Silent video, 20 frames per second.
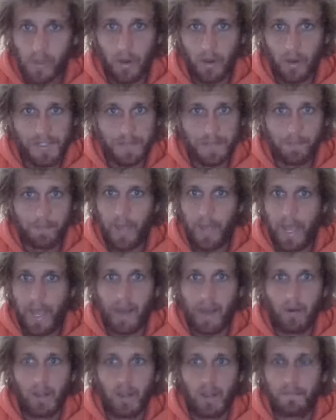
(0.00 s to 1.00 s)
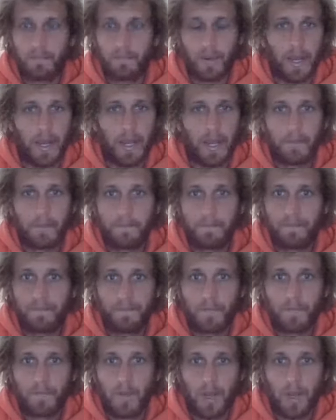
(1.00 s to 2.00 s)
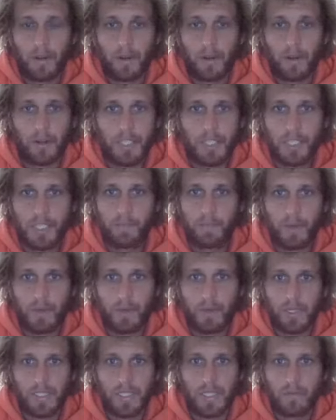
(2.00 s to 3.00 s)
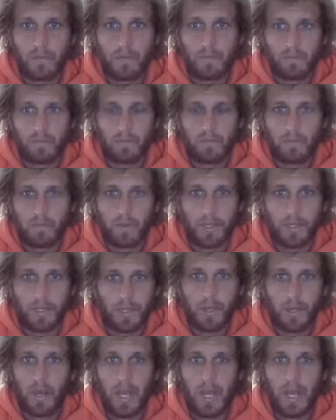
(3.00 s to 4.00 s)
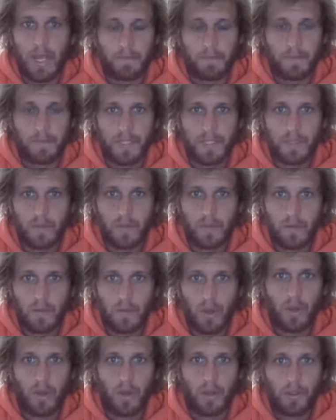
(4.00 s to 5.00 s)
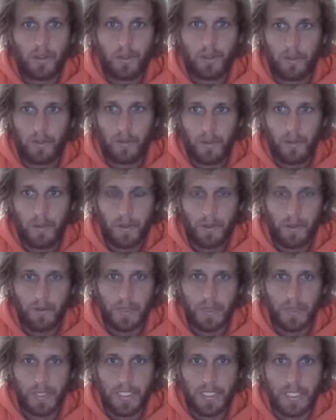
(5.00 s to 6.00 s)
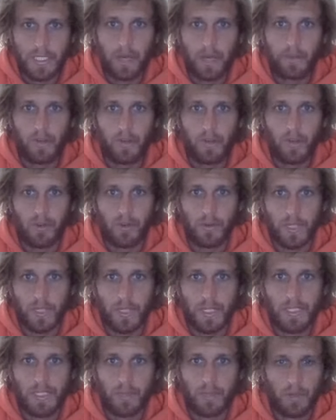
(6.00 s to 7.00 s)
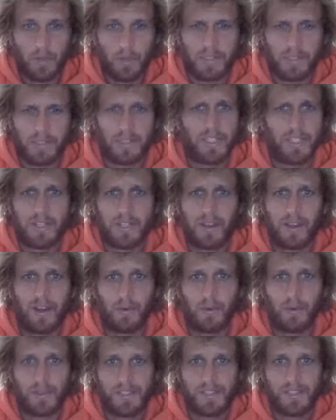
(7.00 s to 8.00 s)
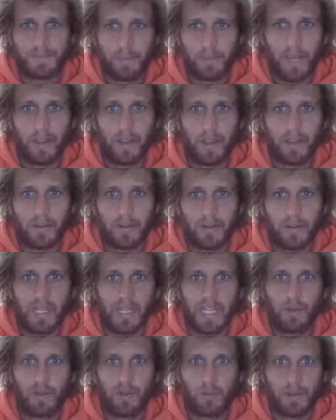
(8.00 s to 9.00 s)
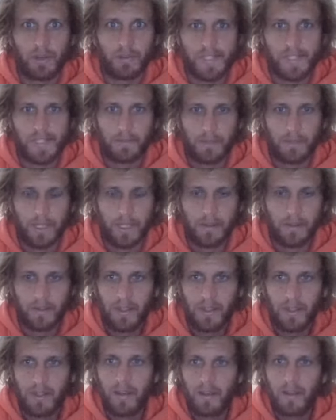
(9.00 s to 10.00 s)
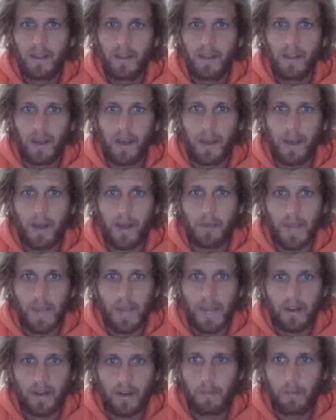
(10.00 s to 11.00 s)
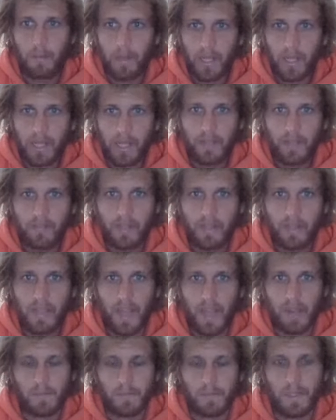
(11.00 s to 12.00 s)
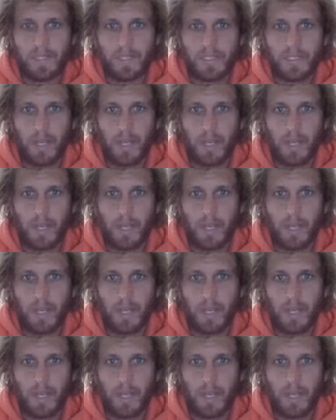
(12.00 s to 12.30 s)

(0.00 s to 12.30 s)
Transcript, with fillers: I was empowered by I don't know spirits, the times, Earth, all this stuff to do this. It wasn't just I was being a delinquent or something. Um, and I believe in cannabis.